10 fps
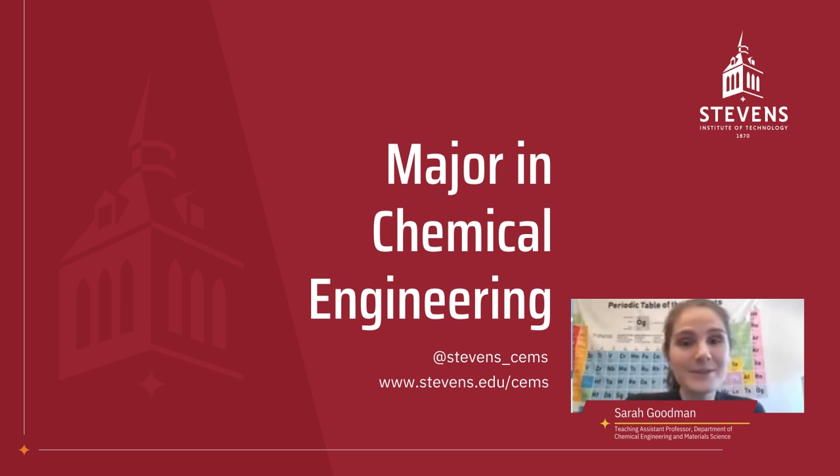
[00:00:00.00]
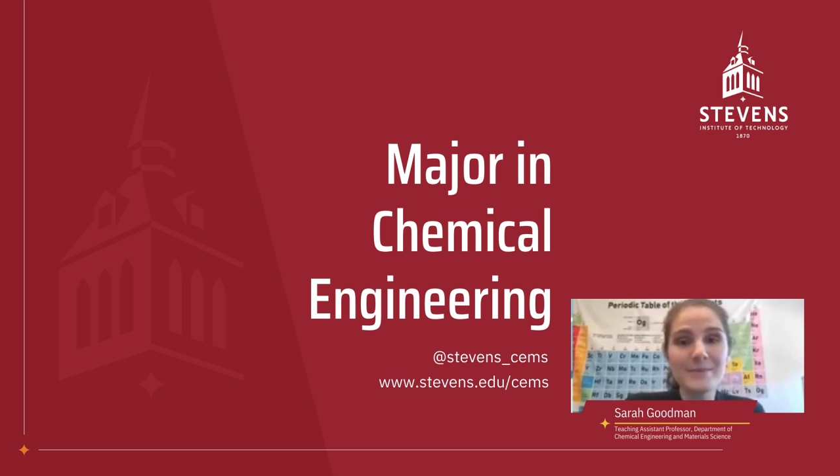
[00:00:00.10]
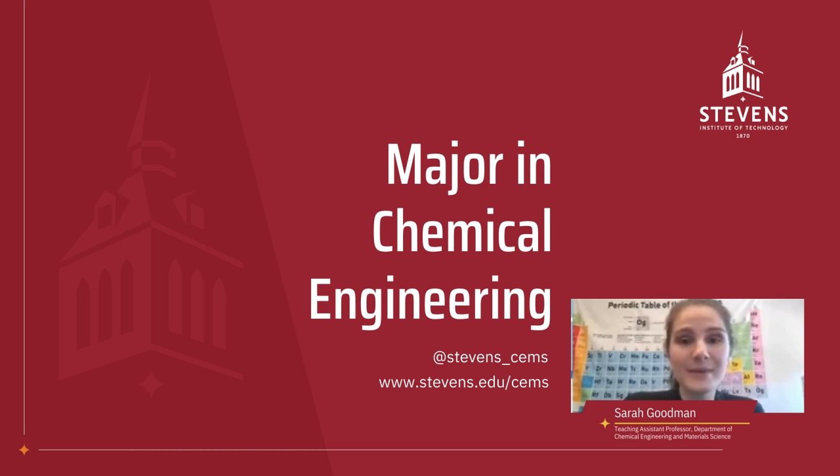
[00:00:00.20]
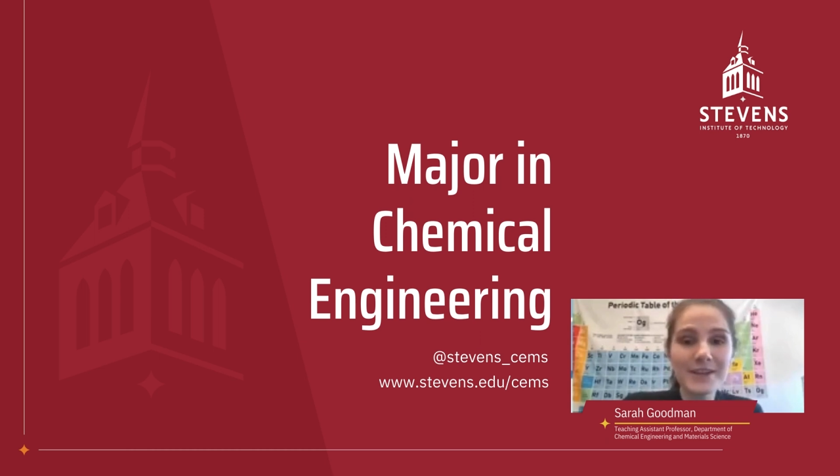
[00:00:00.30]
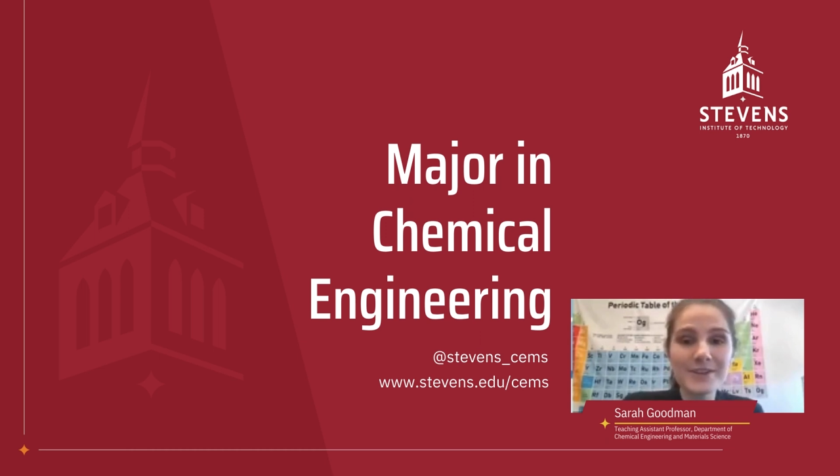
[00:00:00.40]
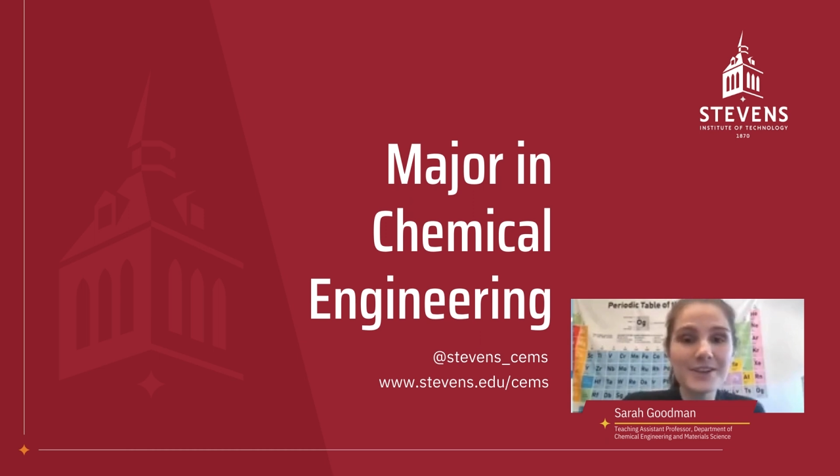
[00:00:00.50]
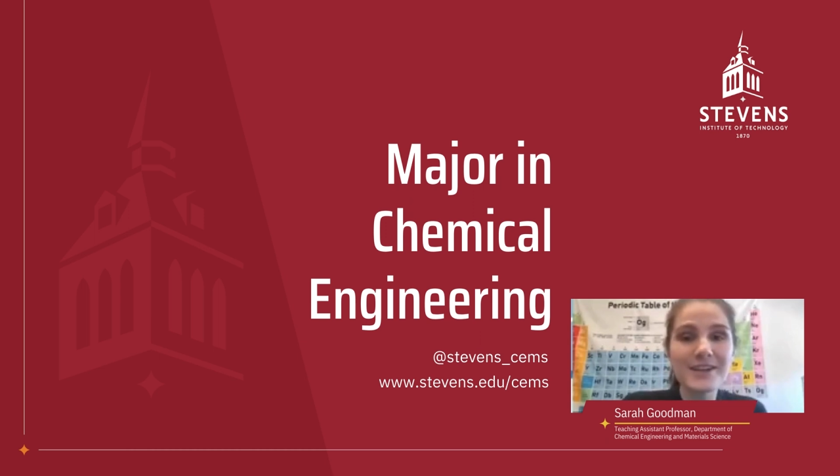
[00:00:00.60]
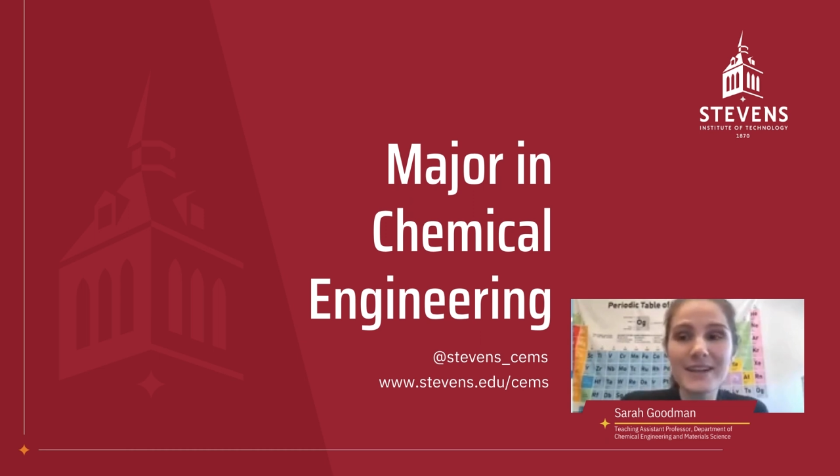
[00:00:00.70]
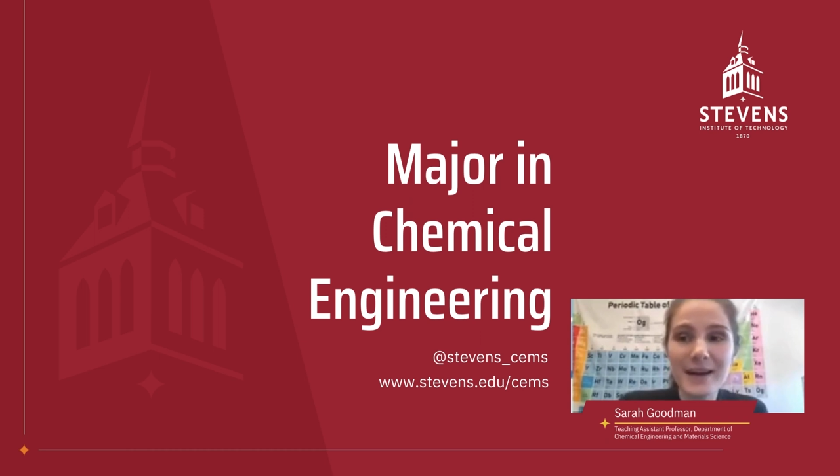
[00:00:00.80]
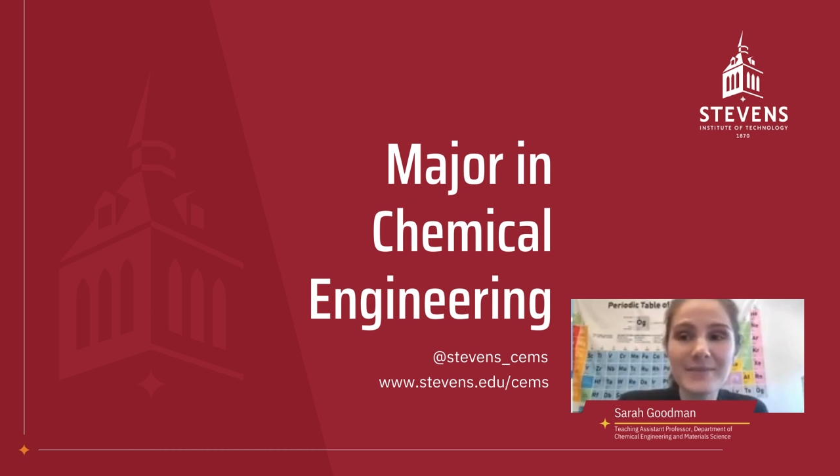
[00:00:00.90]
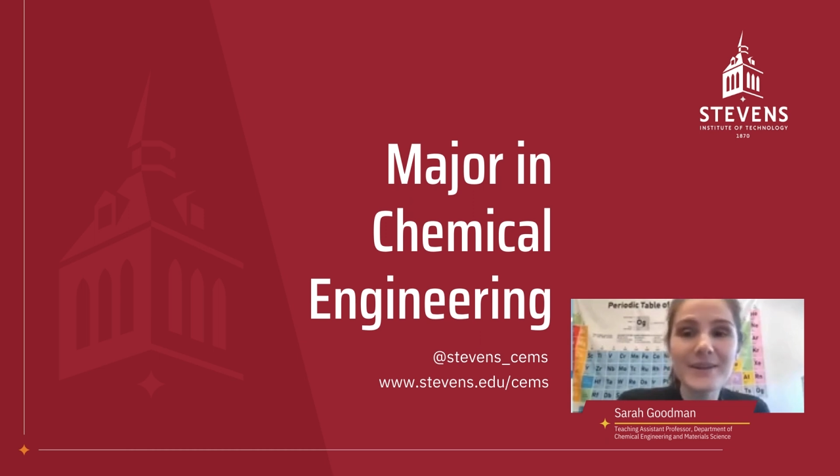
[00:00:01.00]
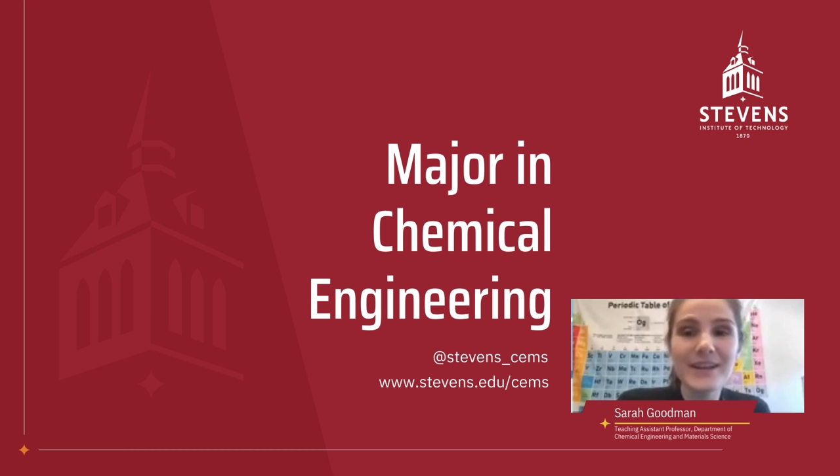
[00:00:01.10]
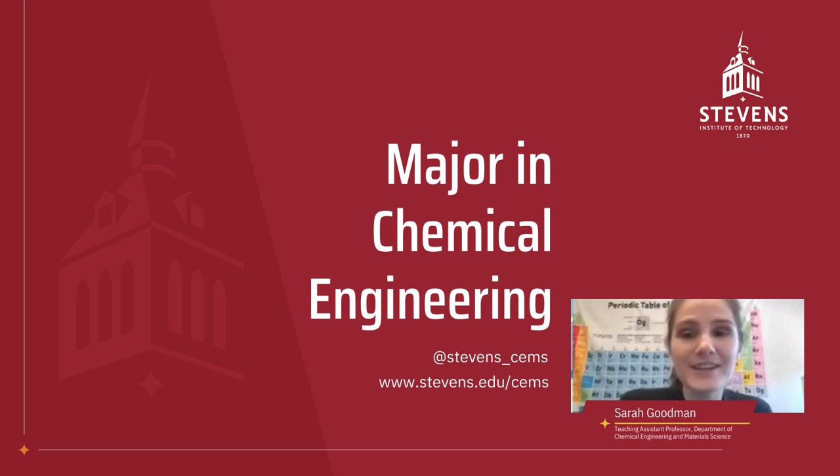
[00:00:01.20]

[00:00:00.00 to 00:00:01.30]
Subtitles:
to major in chemical